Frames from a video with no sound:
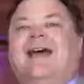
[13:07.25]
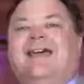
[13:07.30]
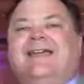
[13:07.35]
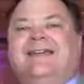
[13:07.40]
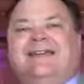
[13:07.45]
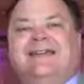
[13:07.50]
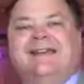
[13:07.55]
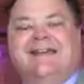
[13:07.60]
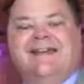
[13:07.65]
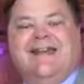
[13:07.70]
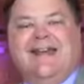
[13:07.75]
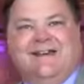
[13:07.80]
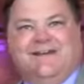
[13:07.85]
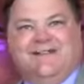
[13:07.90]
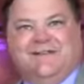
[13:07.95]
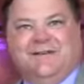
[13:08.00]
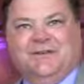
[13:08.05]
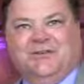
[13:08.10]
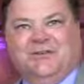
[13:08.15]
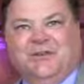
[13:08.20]
He did an
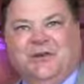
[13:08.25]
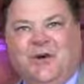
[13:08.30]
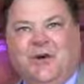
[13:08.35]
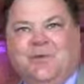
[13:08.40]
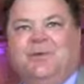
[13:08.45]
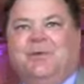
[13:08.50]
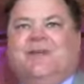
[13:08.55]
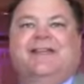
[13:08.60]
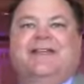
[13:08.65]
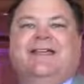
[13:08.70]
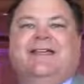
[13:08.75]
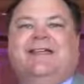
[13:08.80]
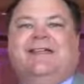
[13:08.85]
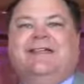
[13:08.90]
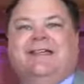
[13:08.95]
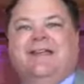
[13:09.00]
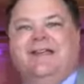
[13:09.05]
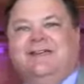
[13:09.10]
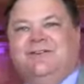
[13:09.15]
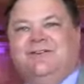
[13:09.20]
excellent job. He
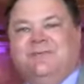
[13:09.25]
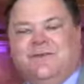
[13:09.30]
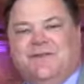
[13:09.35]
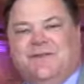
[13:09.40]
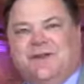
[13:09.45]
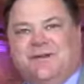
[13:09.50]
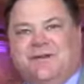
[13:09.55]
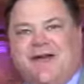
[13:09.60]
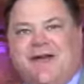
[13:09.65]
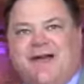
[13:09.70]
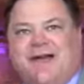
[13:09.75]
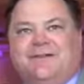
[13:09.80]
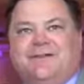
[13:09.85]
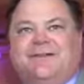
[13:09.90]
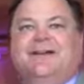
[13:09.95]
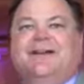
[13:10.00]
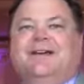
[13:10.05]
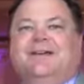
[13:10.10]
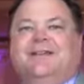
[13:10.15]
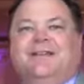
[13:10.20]
engaged with the crowd.
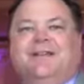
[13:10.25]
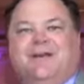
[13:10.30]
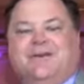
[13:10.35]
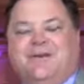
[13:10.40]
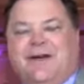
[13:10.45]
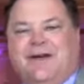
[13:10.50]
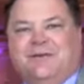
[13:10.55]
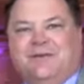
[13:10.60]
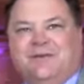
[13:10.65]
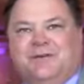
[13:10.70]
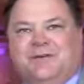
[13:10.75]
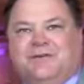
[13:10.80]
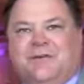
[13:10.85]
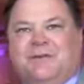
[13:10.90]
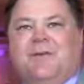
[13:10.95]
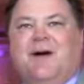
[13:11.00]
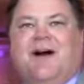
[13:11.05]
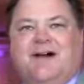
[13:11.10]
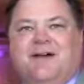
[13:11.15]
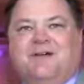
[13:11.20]
The crowd loved him.
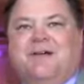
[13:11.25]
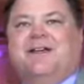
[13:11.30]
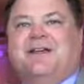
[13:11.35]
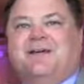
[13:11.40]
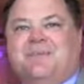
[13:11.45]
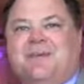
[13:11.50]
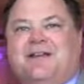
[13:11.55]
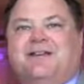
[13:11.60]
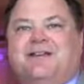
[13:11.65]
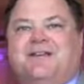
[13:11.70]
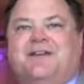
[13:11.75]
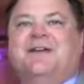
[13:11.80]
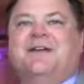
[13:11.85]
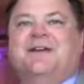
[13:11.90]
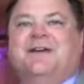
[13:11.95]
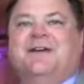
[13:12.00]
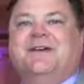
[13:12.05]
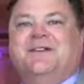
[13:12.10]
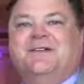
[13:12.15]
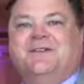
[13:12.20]
I recommend
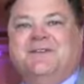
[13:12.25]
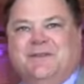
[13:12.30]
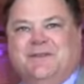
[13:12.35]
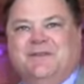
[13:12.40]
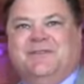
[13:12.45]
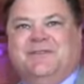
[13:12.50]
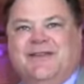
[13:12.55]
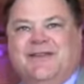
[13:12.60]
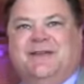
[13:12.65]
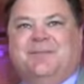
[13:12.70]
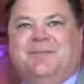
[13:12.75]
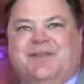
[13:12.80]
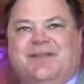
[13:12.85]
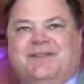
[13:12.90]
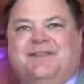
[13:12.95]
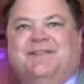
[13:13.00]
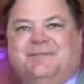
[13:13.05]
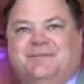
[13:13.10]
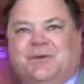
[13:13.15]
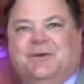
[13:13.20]
you take a
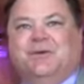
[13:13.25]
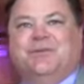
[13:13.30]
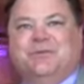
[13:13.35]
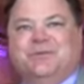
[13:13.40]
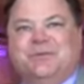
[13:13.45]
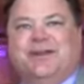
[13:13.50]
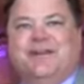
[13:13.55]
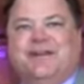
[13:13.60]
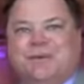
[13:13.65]
piece of Dr. Rick